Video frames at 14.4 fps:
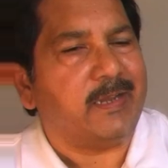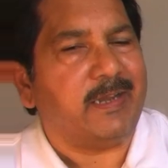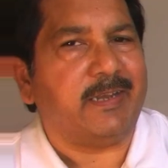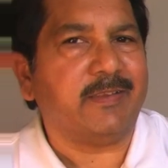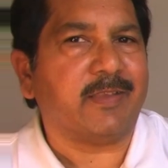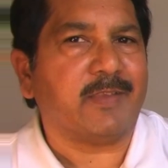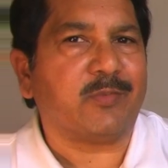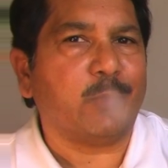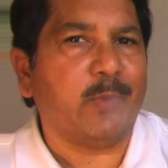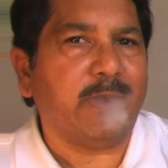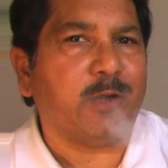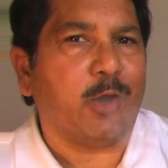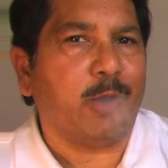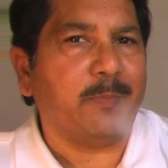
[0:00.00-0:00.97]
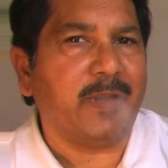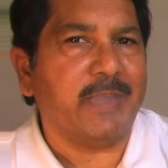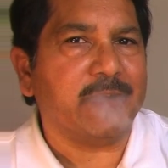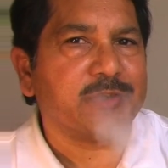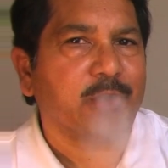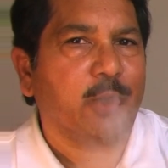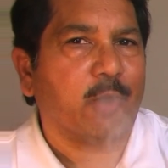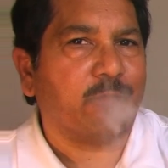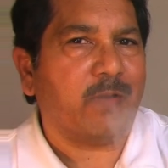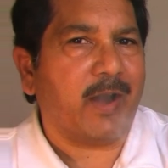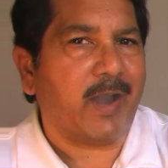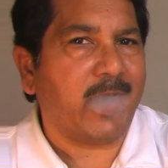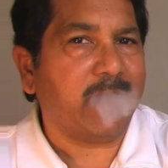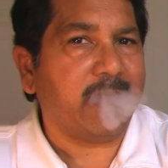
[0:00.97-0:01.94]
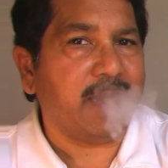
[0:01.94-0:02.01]
It is a sweet combination of
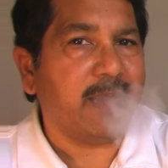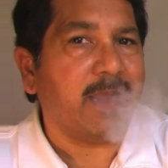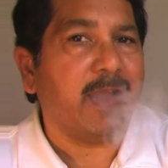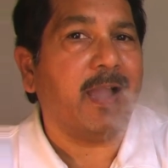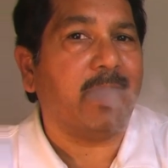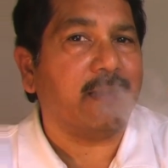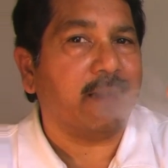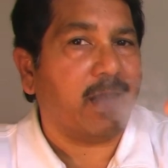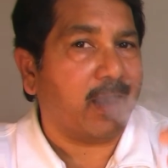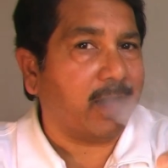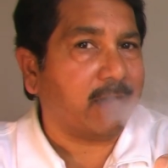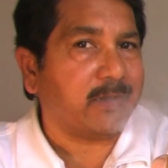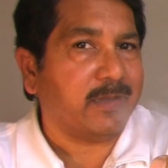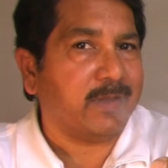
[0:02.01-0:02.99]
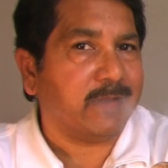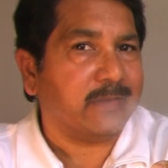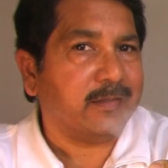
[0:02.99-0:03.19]
RDA and RTA.